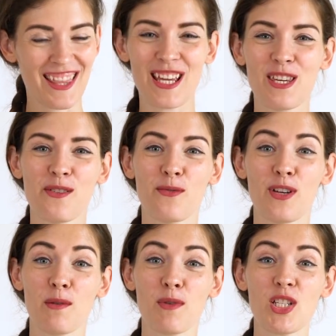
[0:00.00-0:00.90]
Thank you
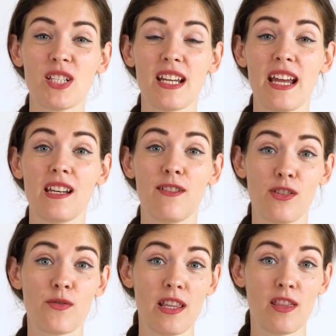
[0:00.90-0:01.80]
very much. And
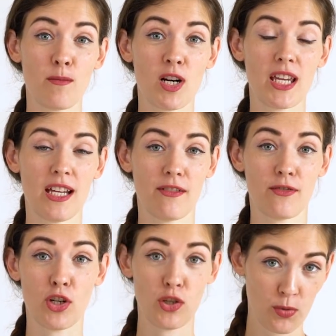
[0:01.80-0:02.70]
if you're in the market
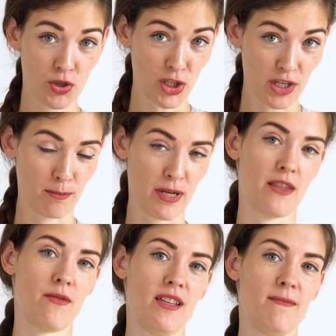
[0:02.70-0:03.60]
for a new shirt, by
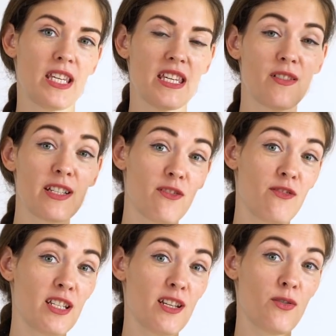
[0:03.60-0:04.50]
the way, here is a
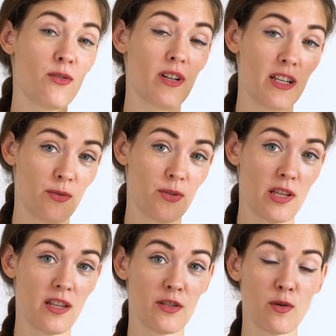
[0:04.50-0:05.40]
video and also
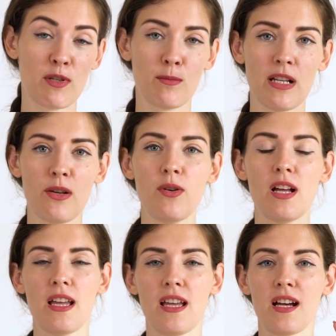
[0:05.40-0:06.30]
in the description below
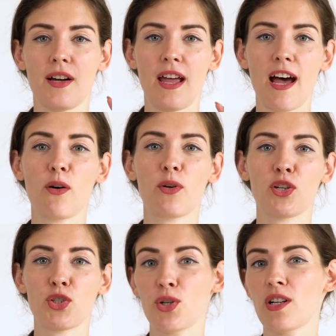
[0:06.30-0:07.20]
on how a
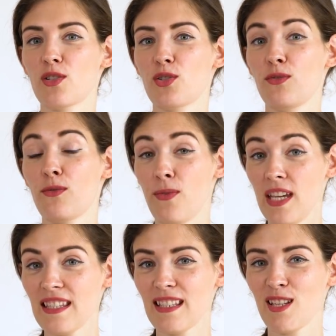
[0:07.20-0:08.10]
shirt should
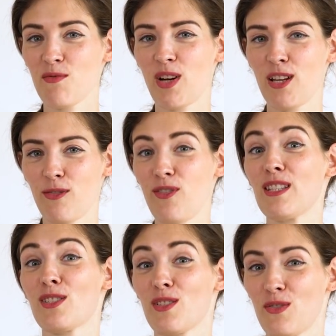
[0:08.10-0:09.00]
fit. When it
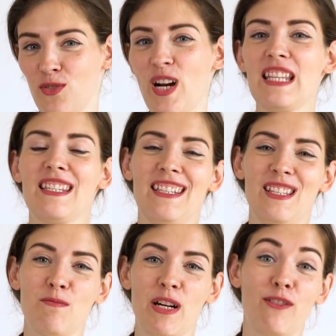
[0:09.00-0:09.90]
fits right,
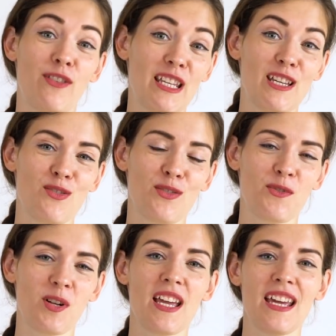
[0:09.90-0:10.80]
you might find it
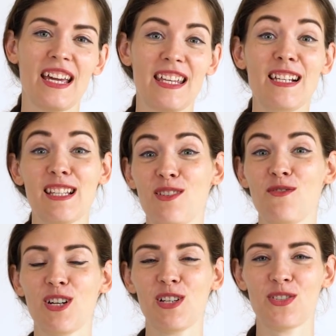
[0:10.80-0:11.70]
useful. And I'll see you
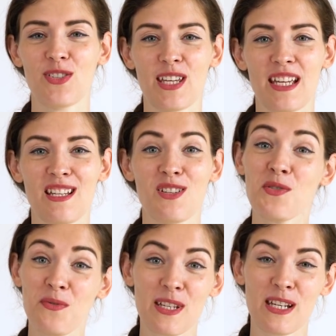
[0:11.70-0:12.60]
very soon again in a
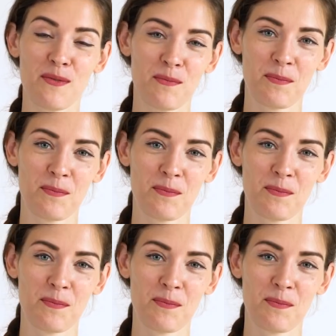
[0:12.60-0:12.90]
new video.